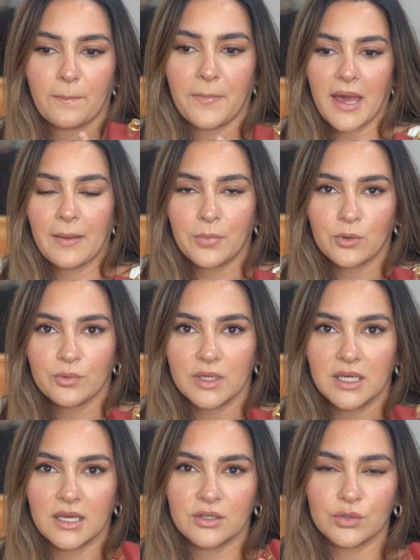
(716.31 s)

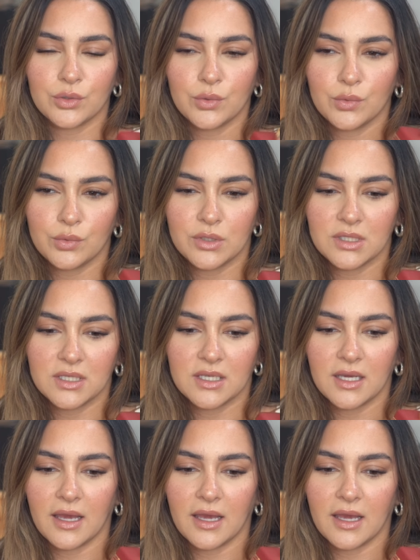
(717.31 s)
peppery and oudy